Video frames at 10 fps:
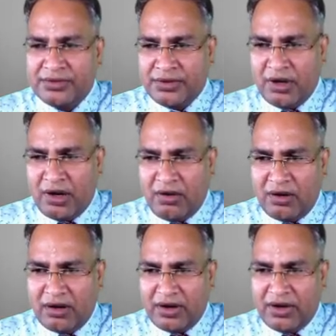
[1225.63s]
our
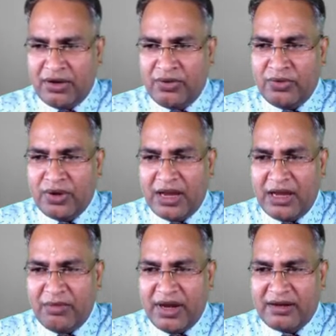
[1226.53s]
new
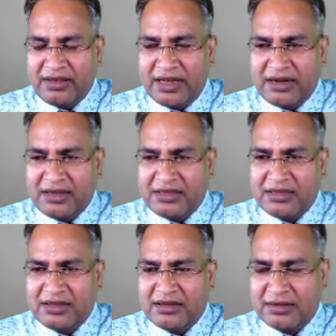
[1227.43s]
element, that is
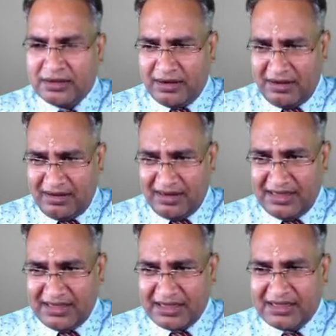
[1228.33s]
our
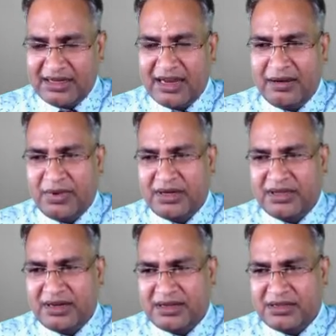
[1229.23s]
insertion element,
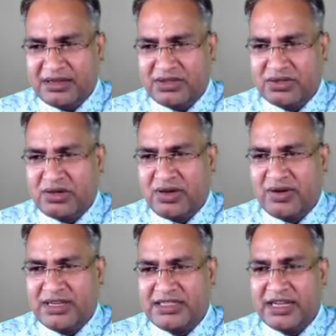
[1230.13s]
that is also known
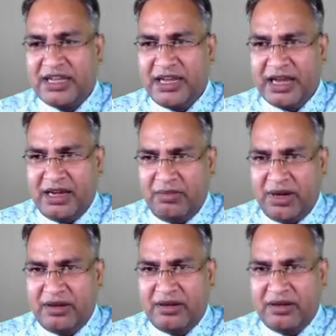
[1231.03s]
as a key element,
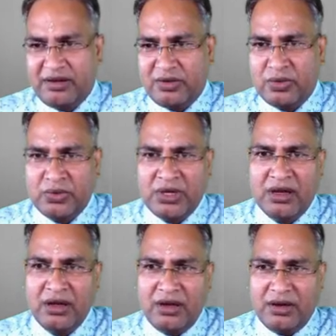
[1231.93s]
to the
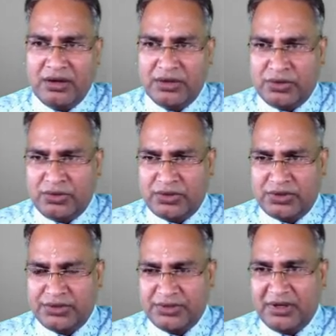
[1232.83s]
root.
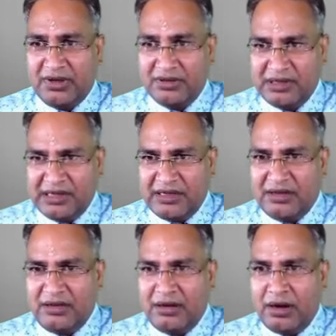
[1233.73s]

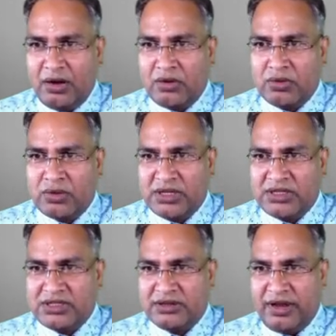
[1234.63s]
Here our root
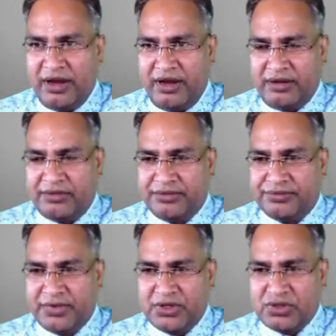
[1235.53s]
is 8.
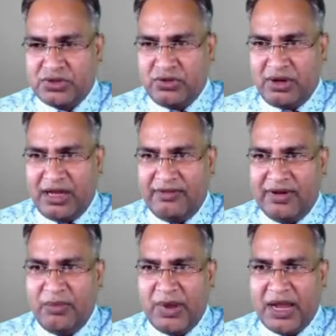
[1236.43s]
So, I
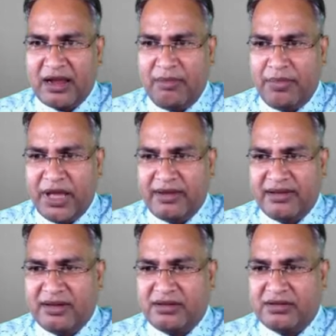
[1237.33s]
will make
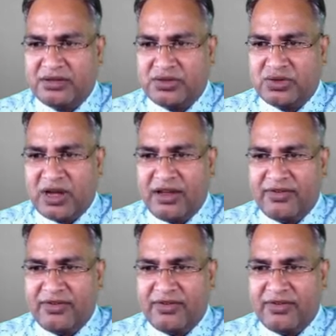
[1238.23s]
comparison. So, I